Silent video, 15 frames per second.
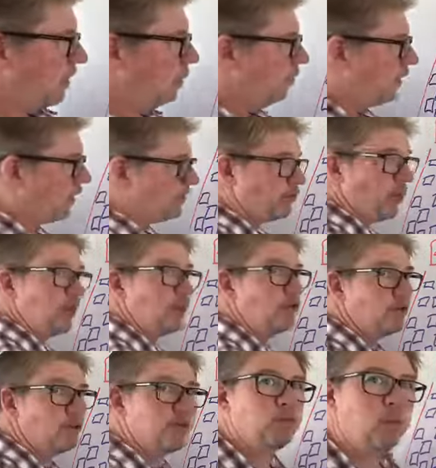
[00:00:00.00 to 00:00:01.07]
what I try to
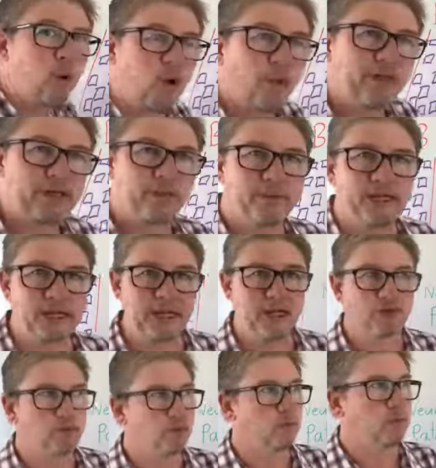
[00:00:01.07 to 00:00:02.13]
do is what we do in the
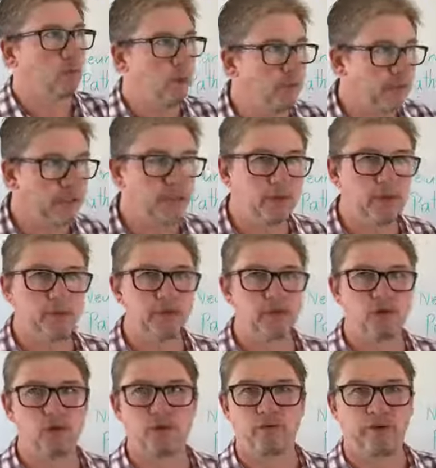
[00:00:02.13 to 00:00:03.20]
classrooms, what we do with
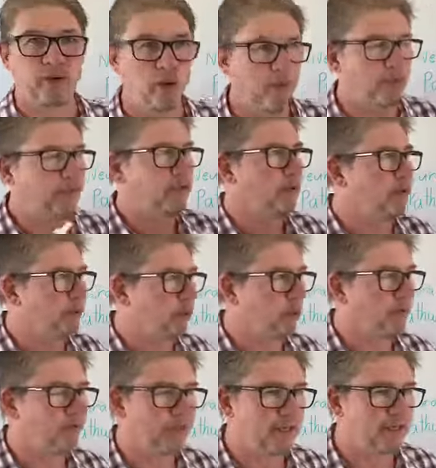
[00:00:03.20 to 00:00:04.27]
tutoring, what we do with all
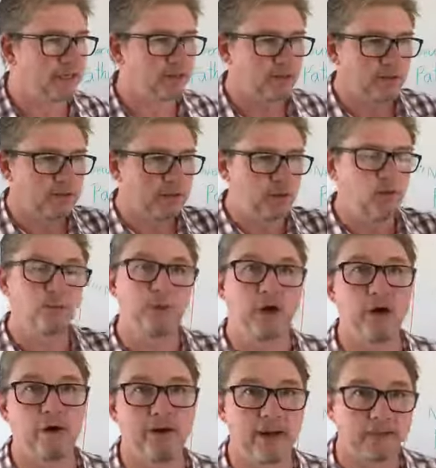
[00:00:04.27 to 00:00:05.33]
of these special
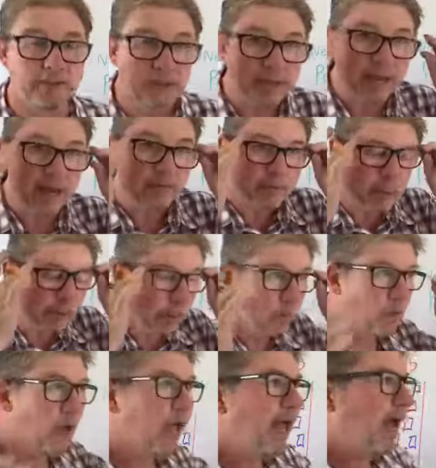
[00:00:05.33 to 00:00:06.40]
programs that we have at
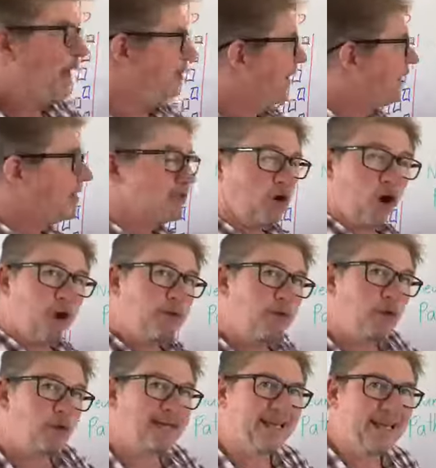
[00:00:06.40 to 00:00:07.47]
school. And that is, I'm
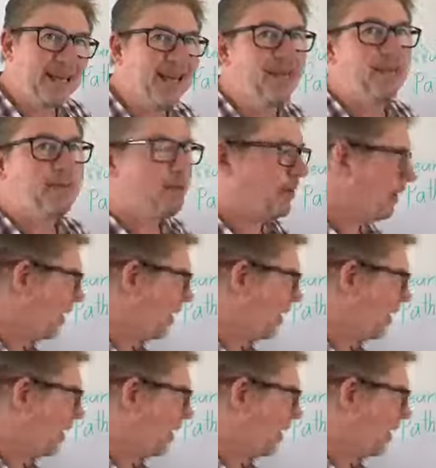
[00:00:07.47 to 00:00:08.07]
going to keep